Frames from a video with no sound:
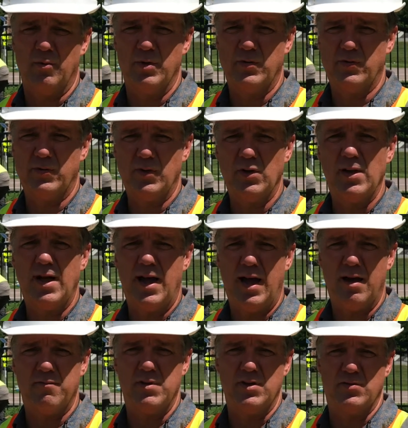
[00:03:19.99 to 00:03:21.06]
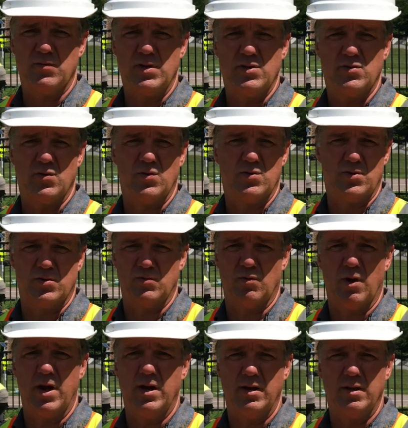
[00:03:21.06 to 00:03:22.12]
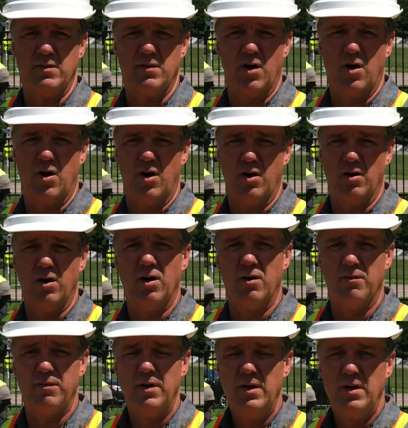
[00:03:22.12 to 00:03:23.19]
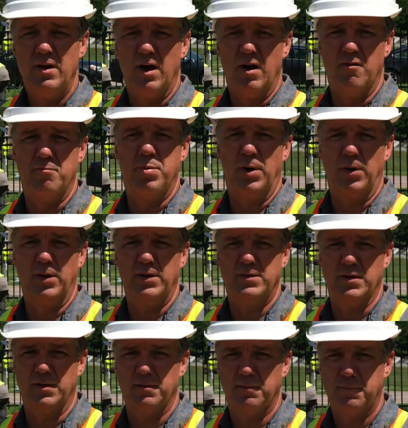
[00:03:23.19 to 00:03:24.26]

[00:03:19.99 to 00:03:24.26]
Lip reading: We still have these resources right in the heart of Burlington.